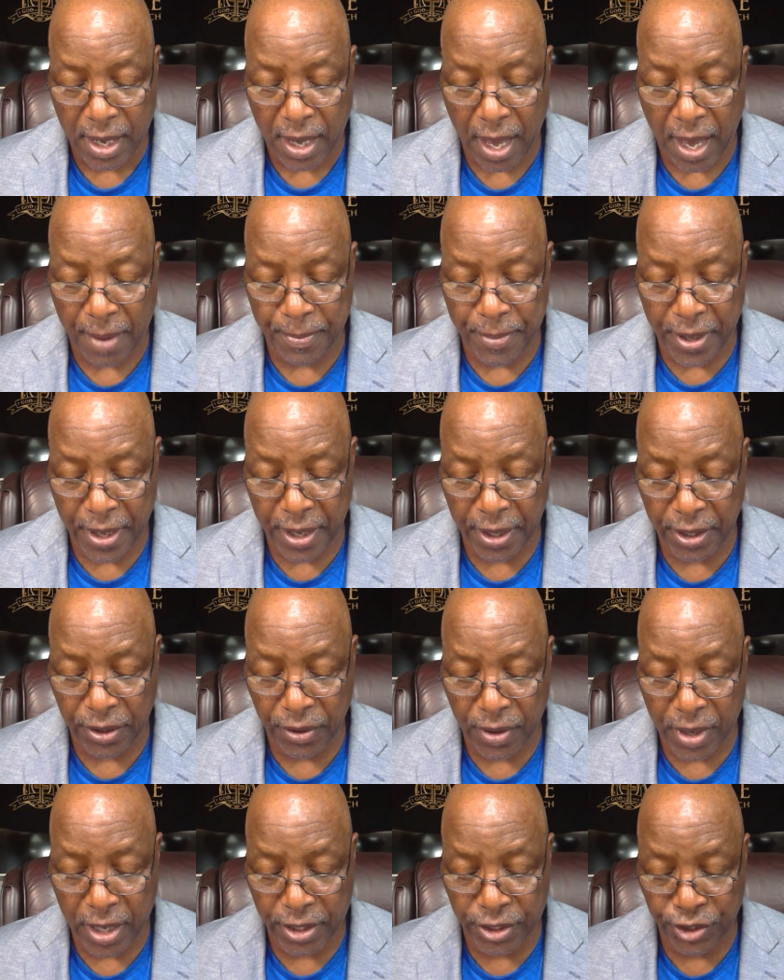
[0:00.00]
I beg
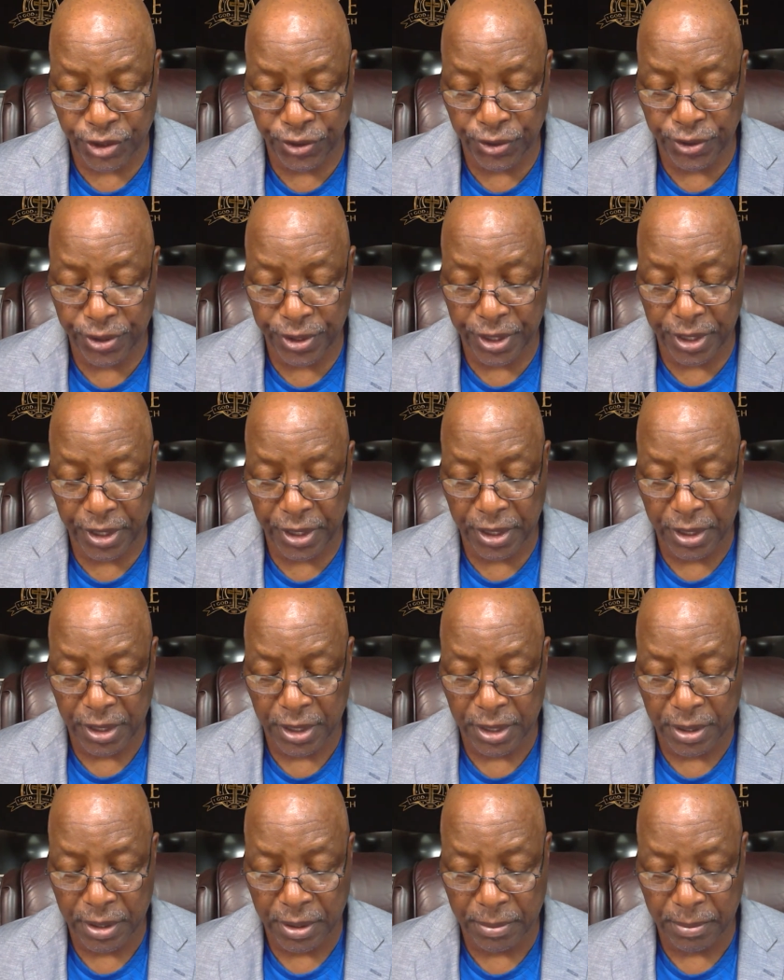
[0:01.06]
you, I adjure thee
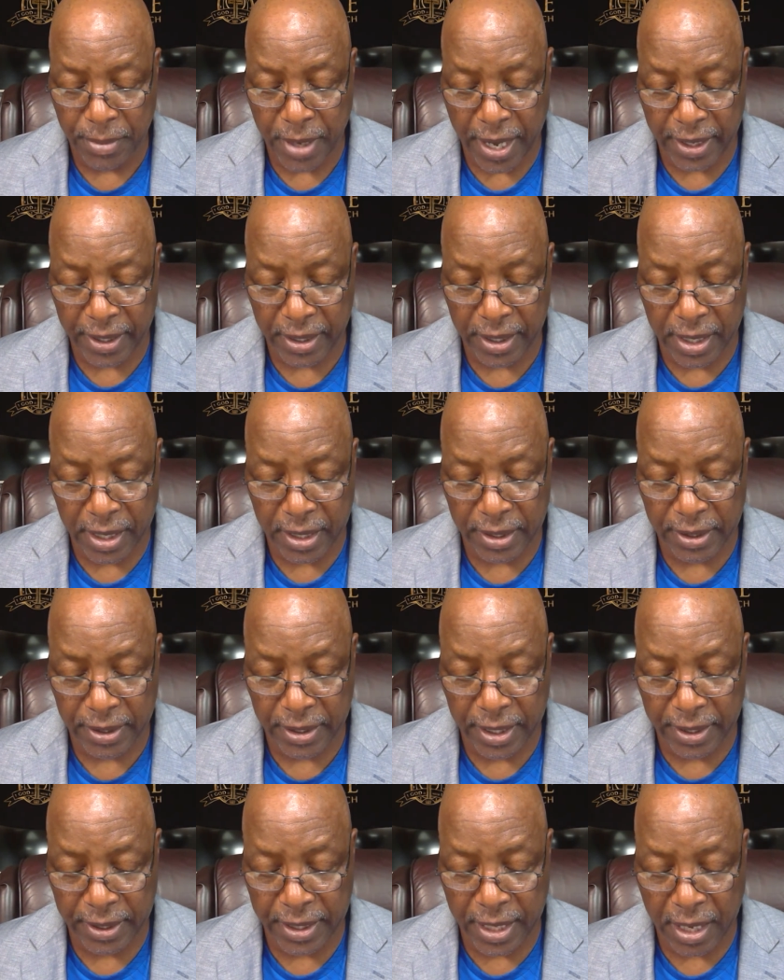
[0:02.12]
by God,
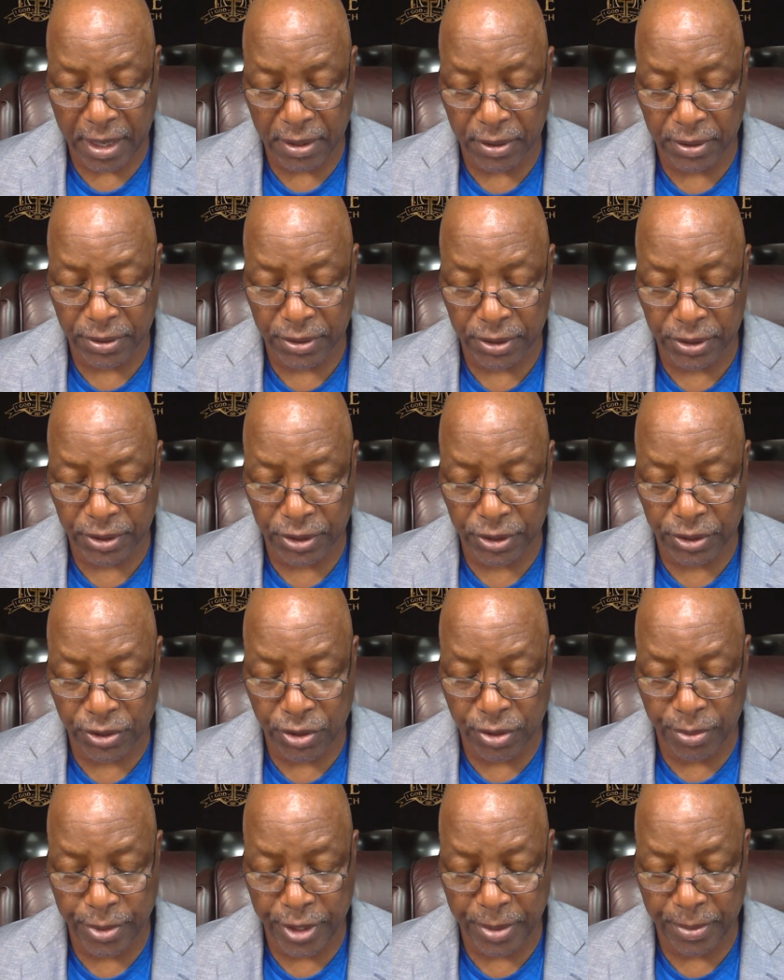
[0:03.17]
that thou
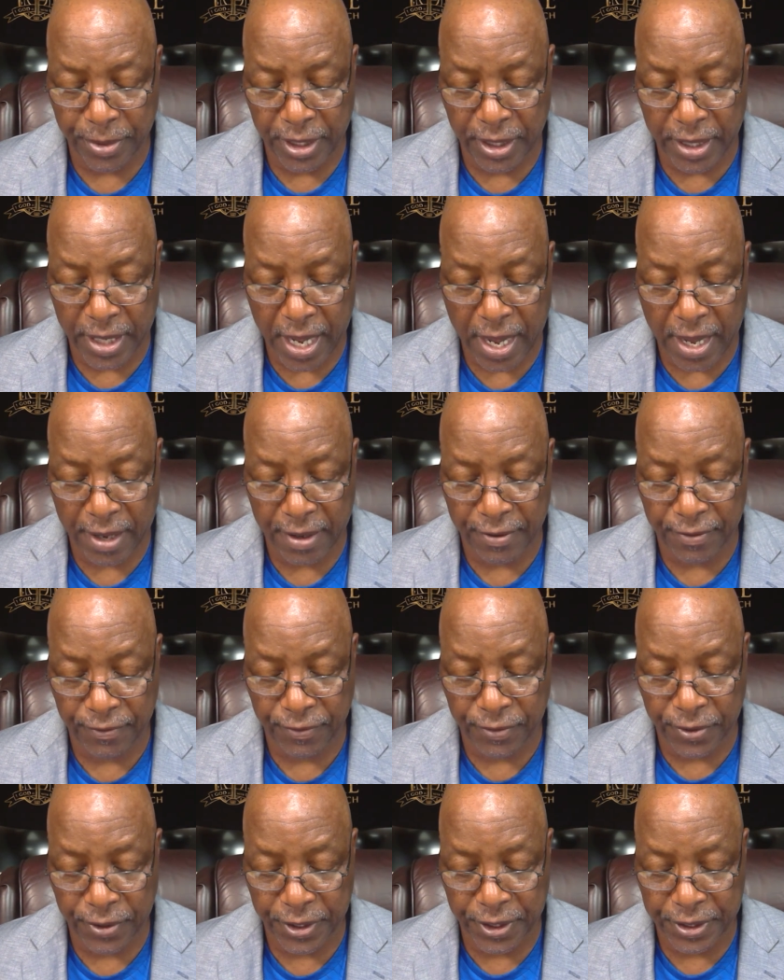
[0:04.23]
torment me not."
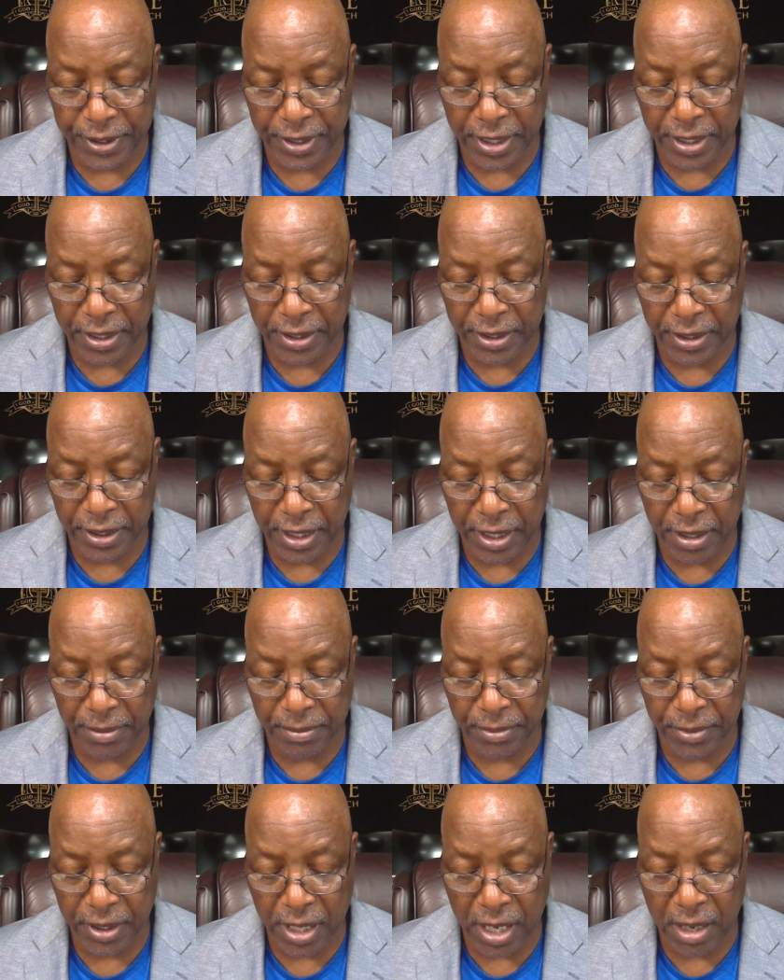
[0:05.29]
For he said unto
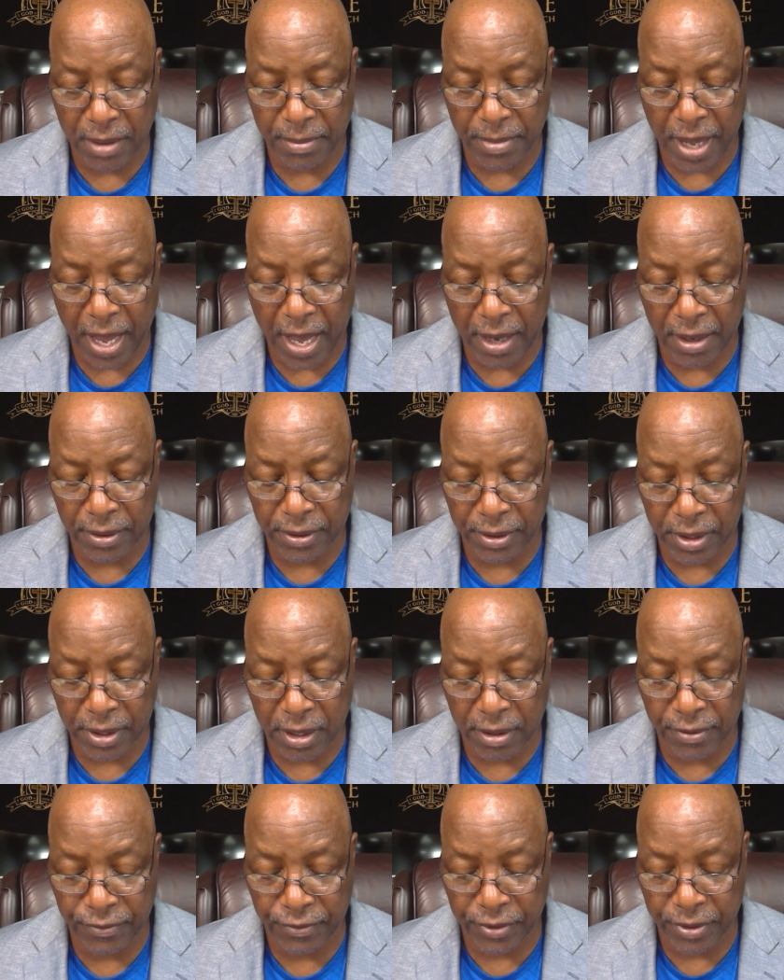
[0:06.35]
him, "Come out
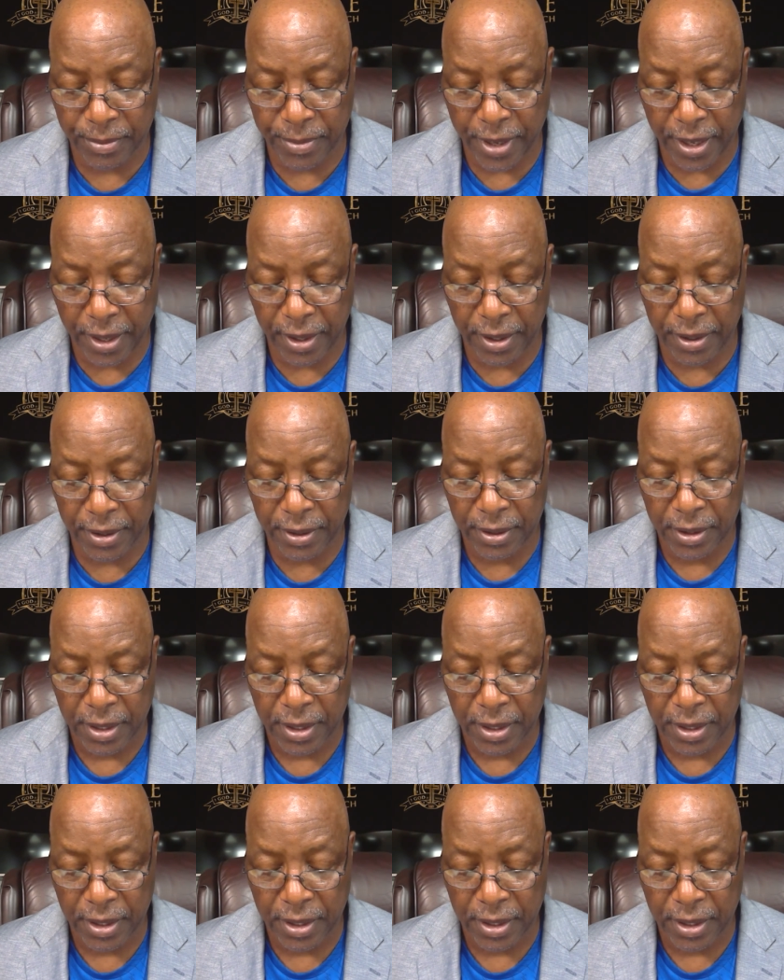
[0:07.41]
of the man,